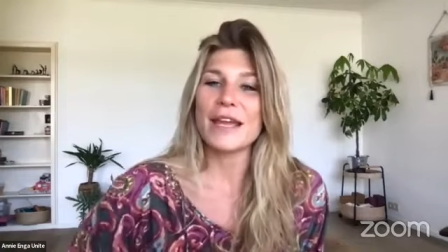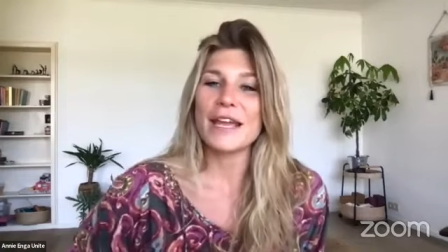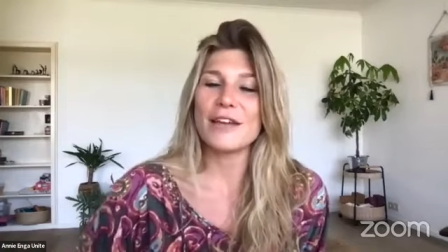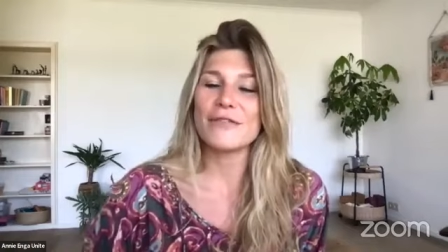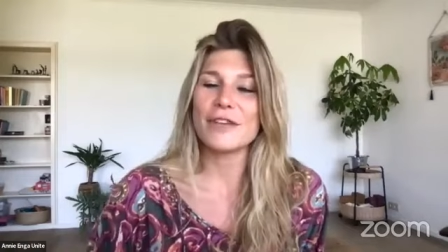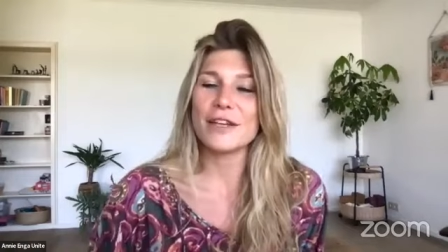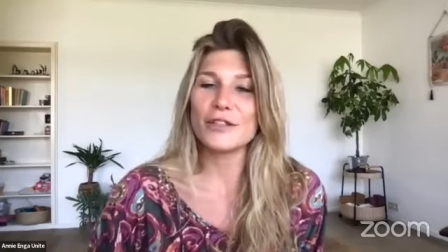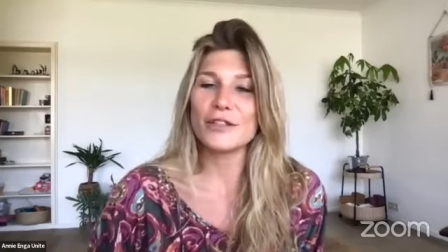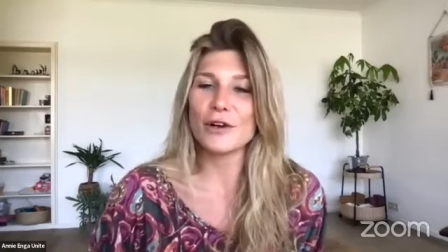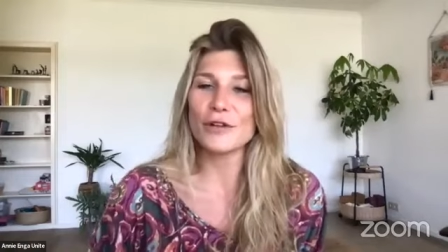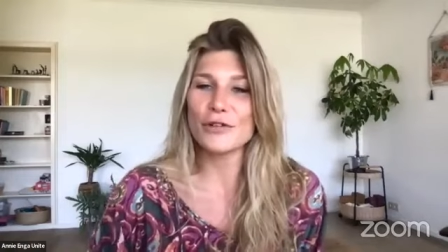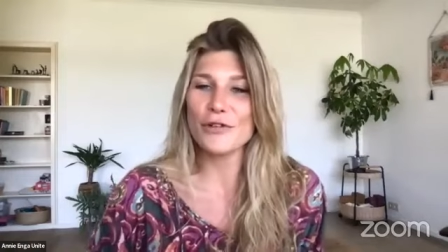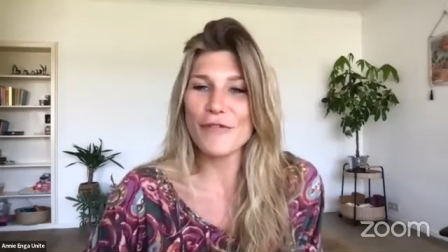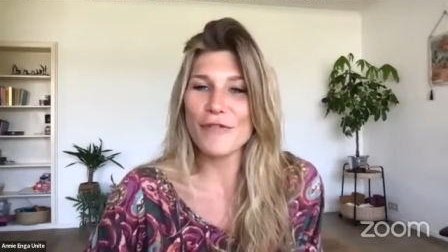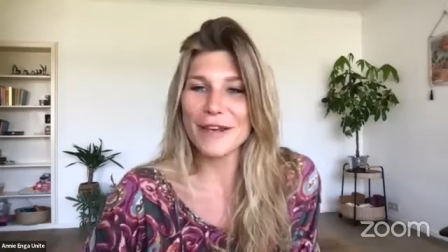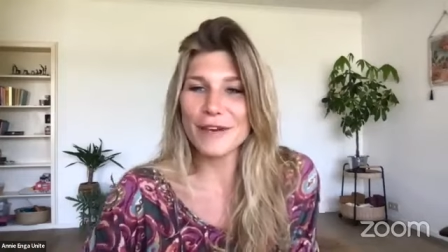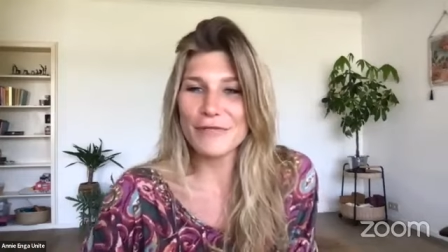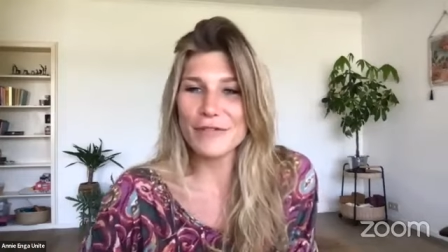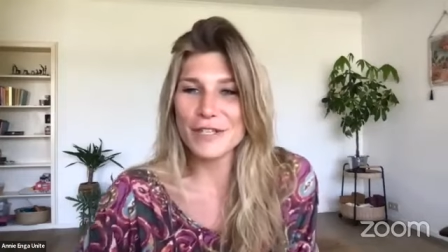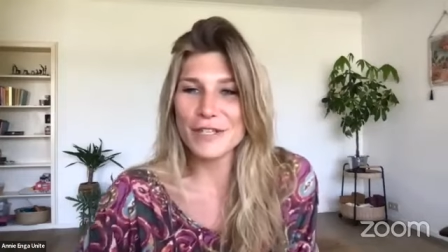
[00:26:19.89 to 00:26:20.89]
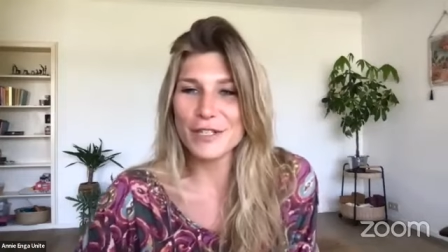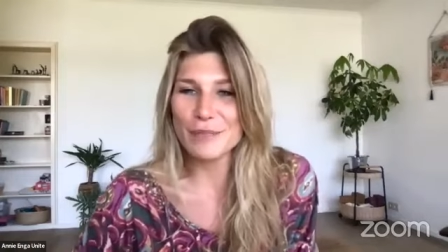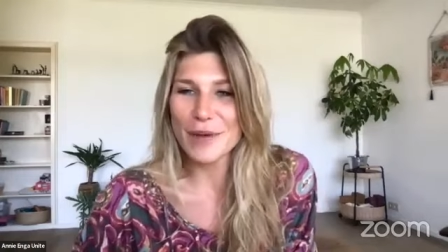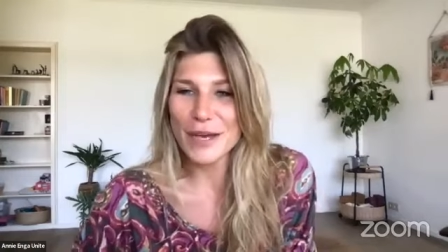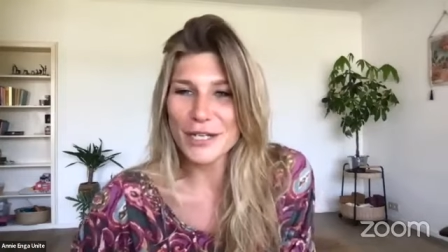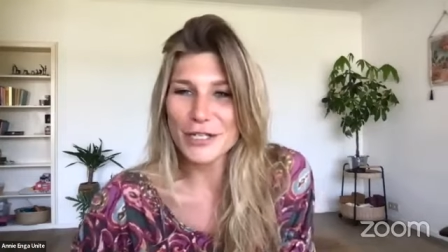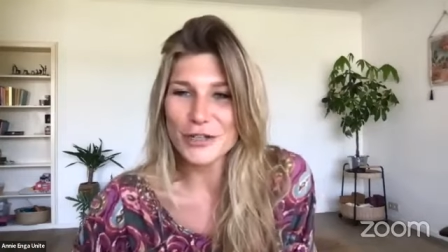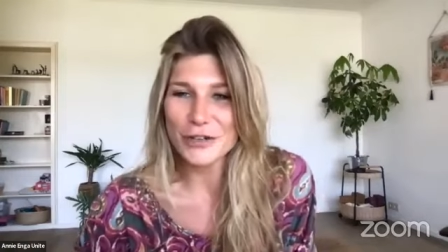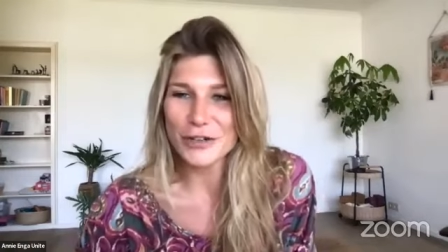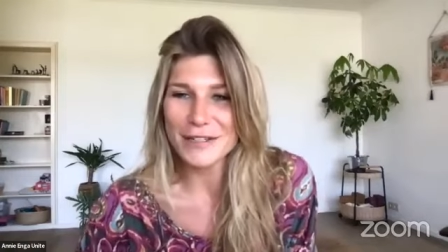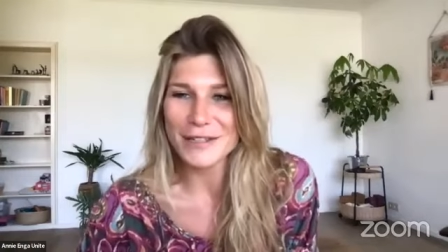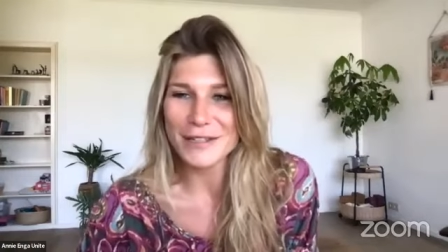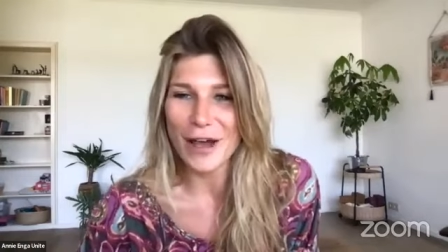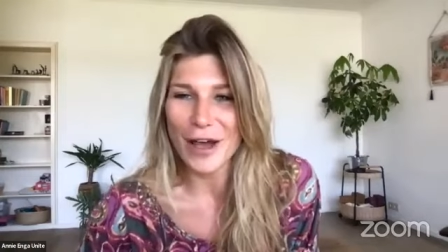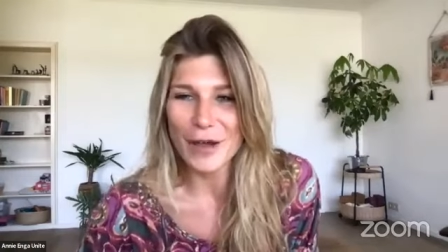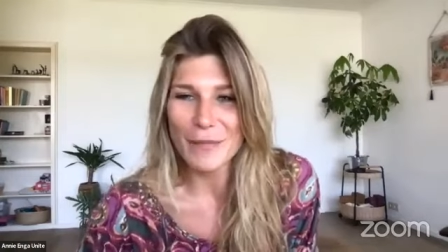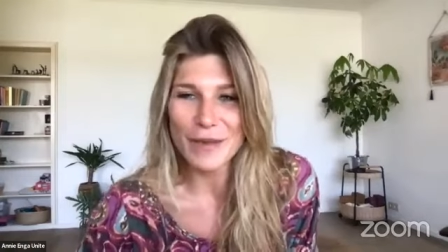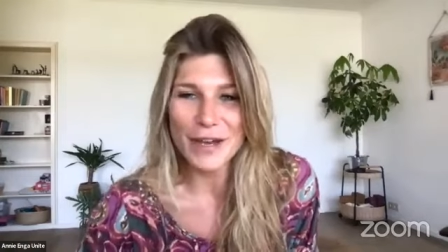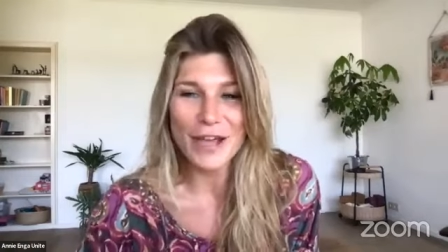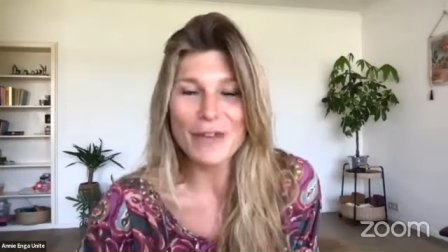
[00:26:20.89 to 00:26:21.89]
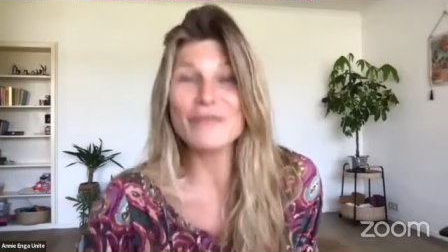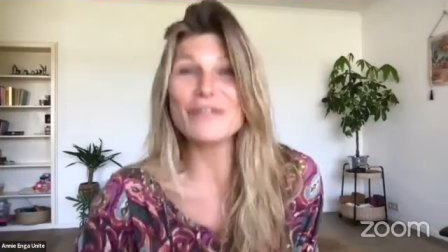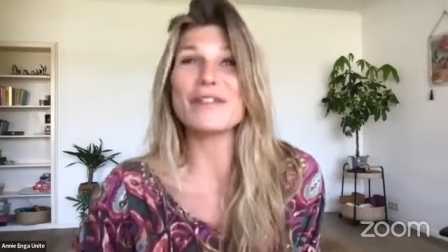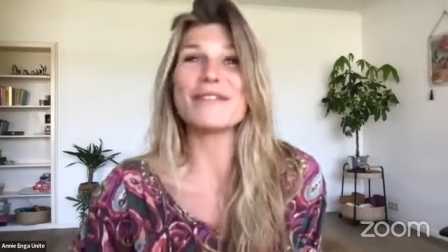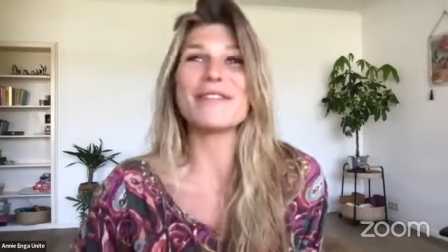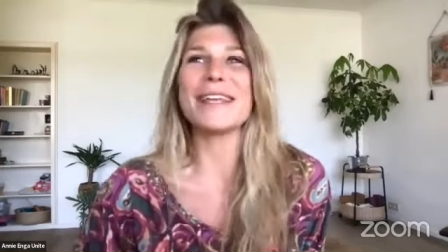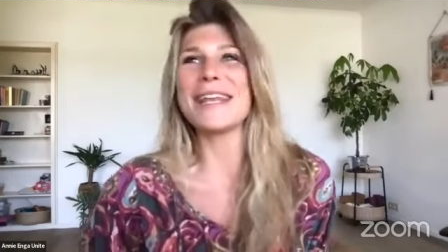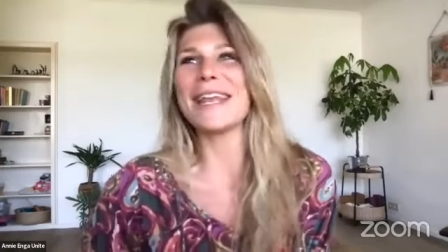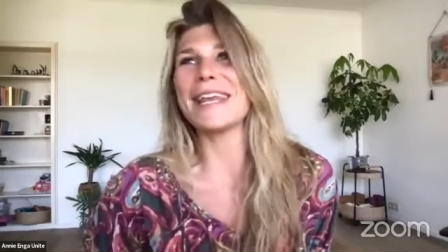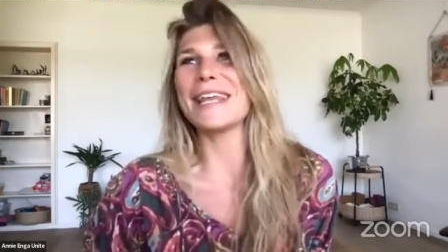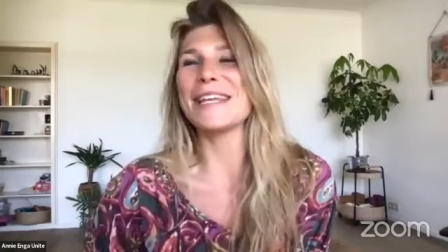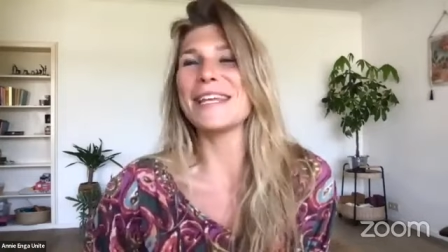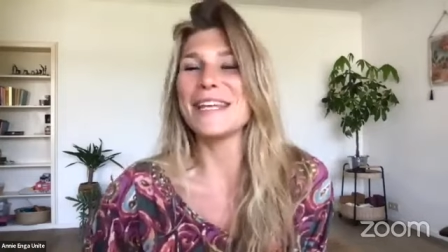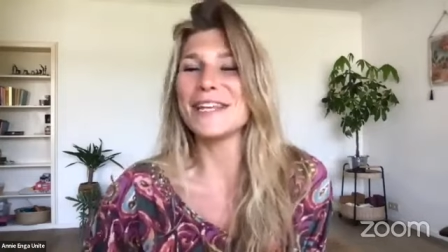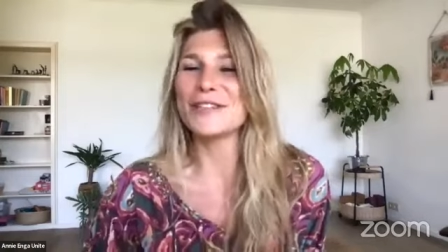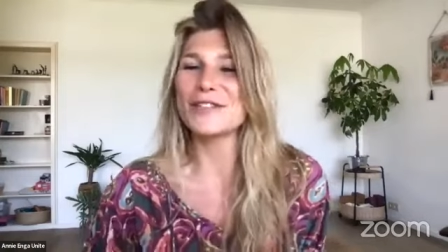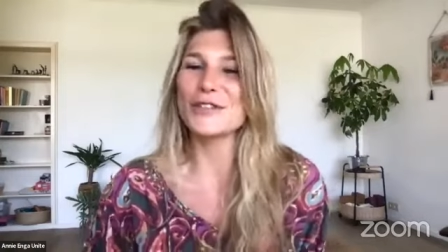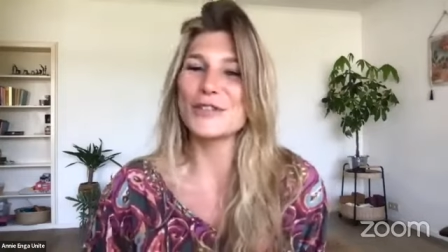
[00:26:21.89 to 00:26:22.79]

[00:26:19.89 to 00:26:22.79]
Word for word: If they don't already respect your time and everything that you need